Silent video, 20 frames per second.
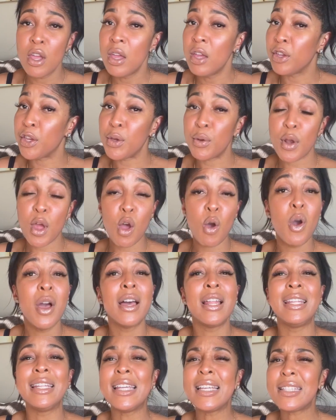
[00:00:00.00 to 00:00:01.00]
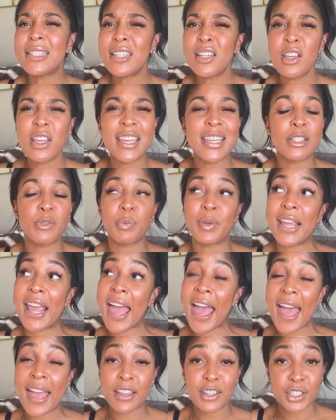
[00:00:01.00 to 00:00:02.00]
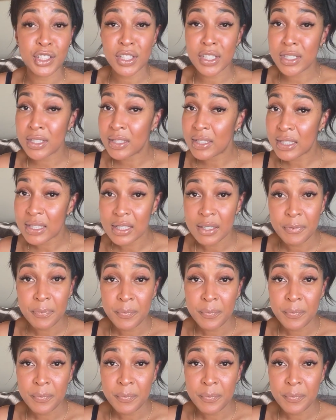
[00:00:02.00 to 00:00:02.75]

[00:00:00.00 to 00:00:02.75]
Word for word: You know, listen to his reactions.